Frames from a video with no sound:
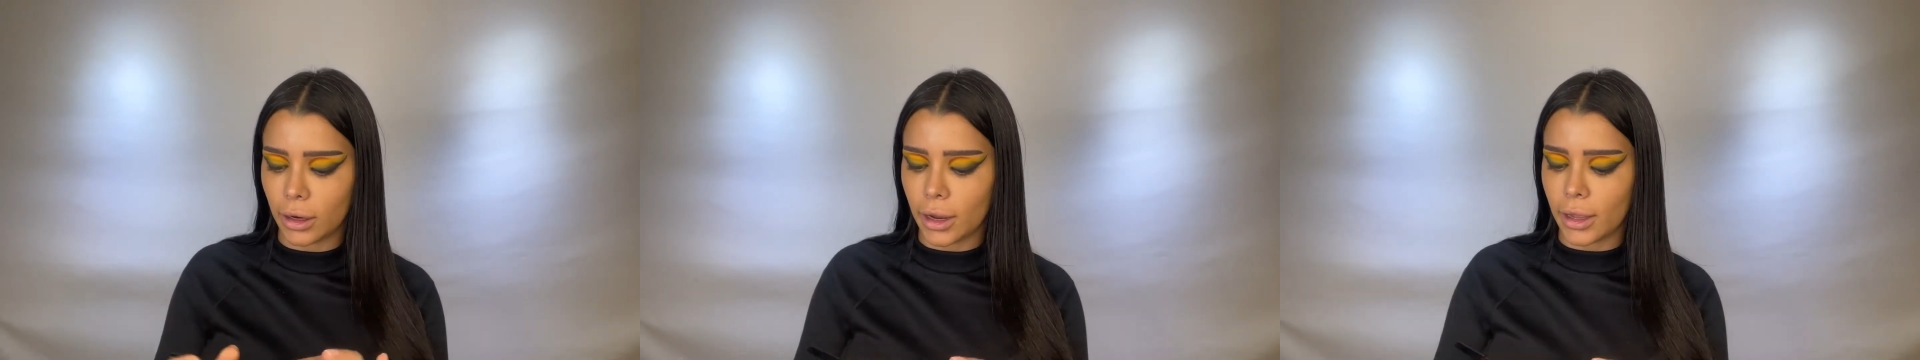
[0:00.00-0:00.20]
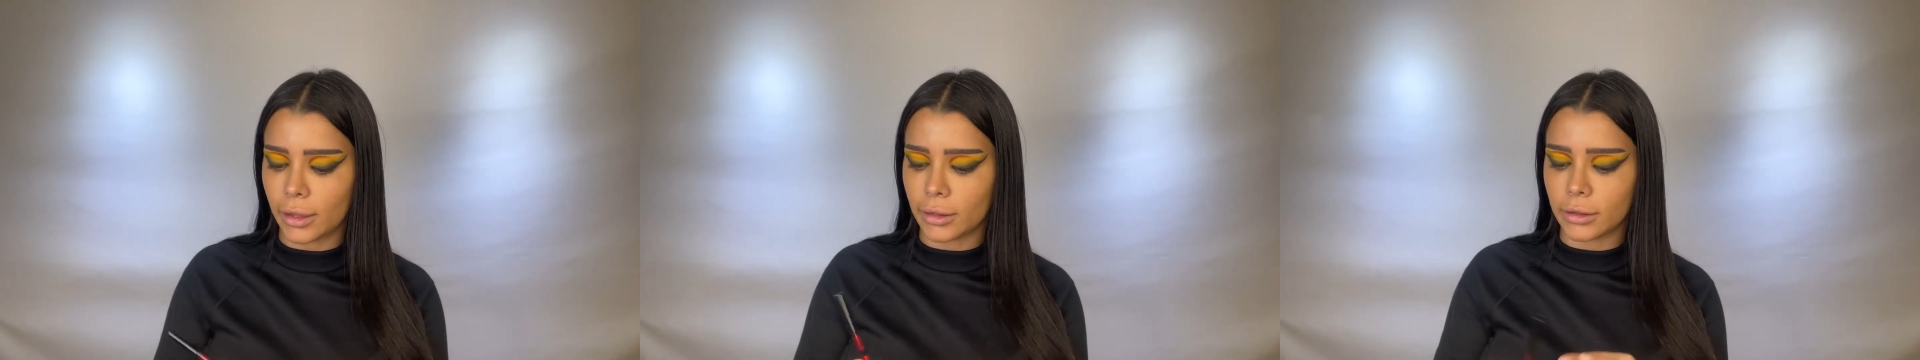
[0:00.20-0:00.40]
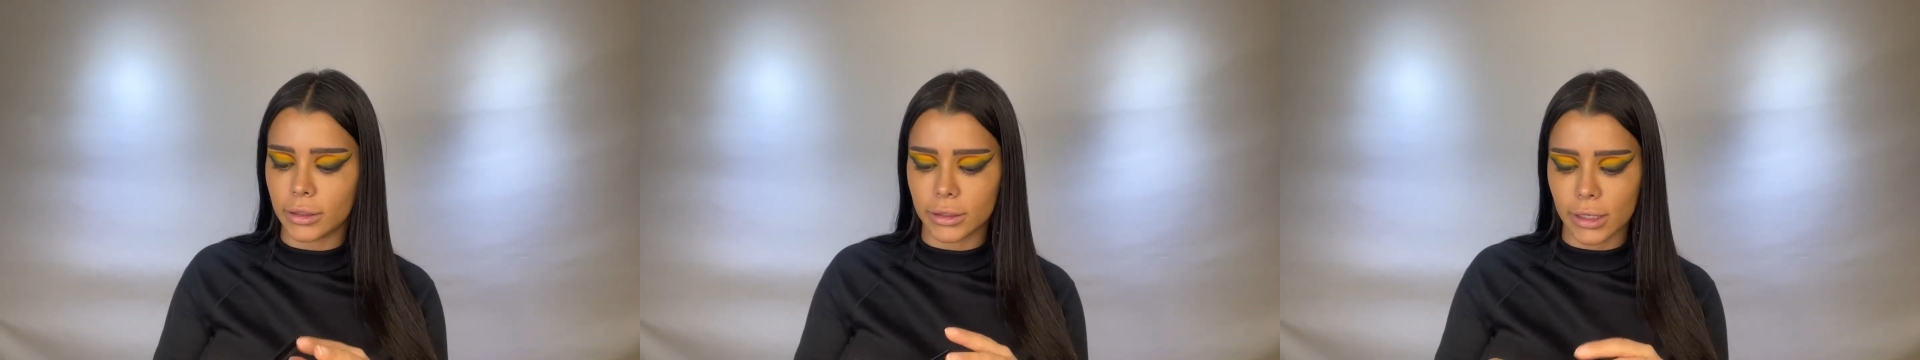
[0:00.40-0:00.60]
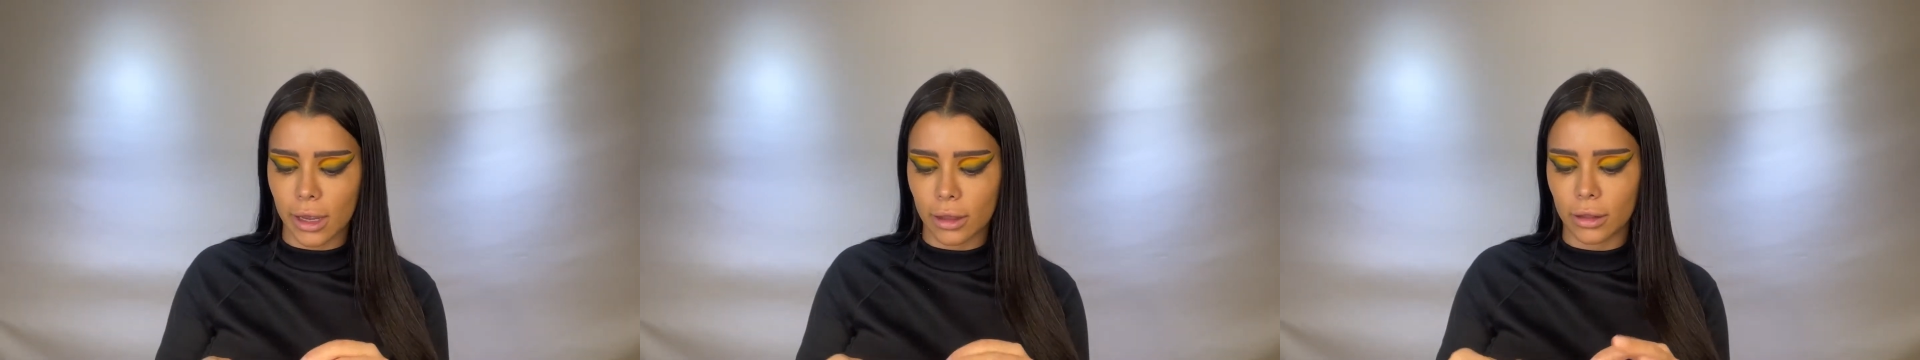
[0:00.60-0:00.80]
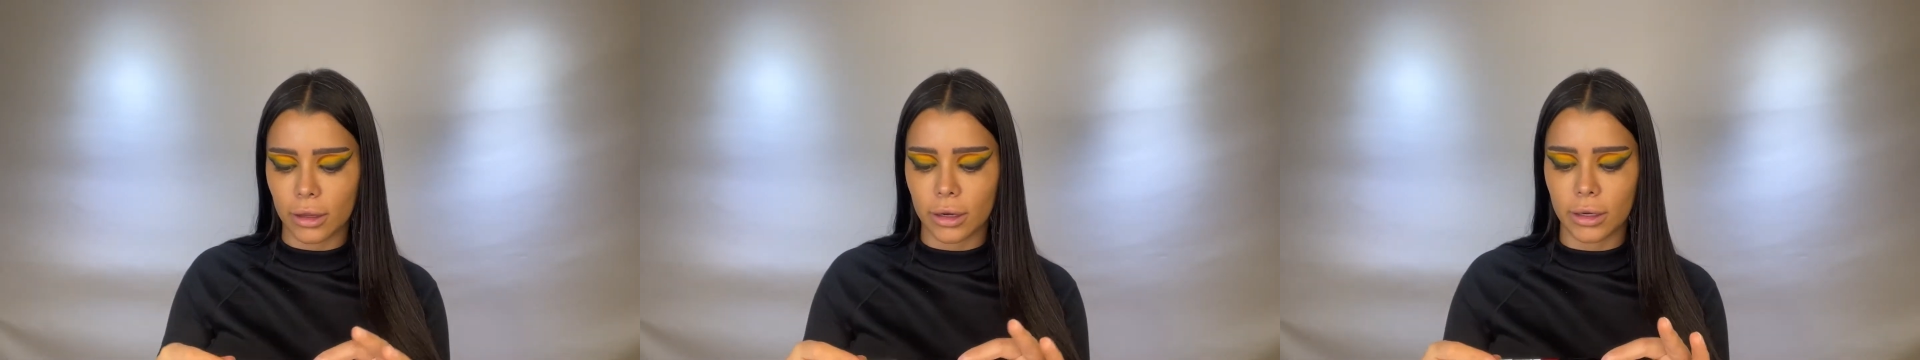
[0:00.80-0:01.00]
and this
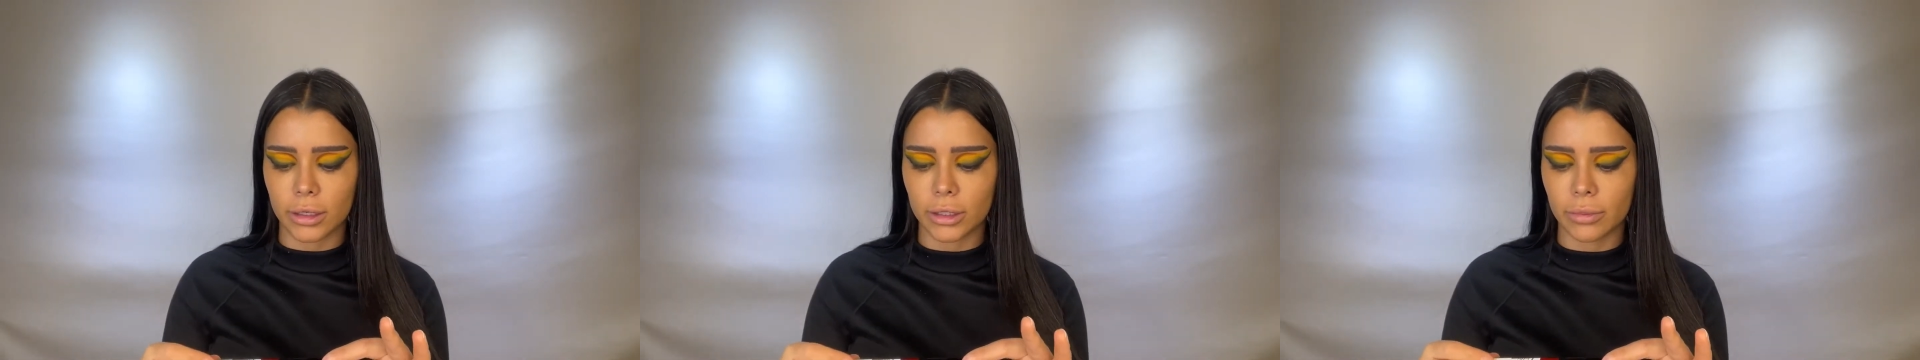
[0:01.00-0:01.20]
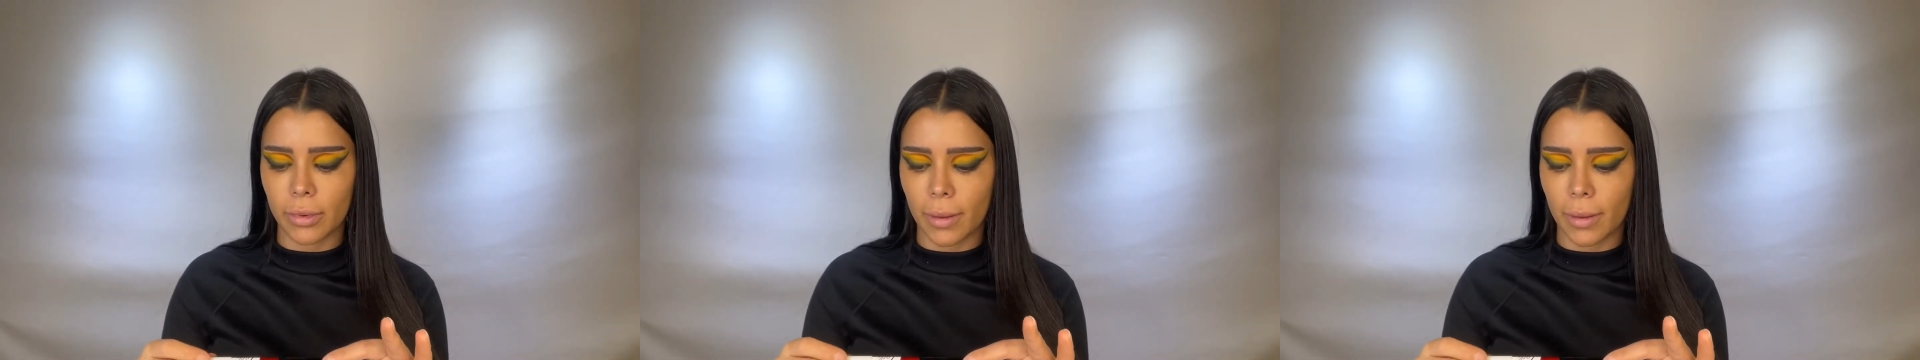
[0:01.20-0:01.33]
eyeliner is by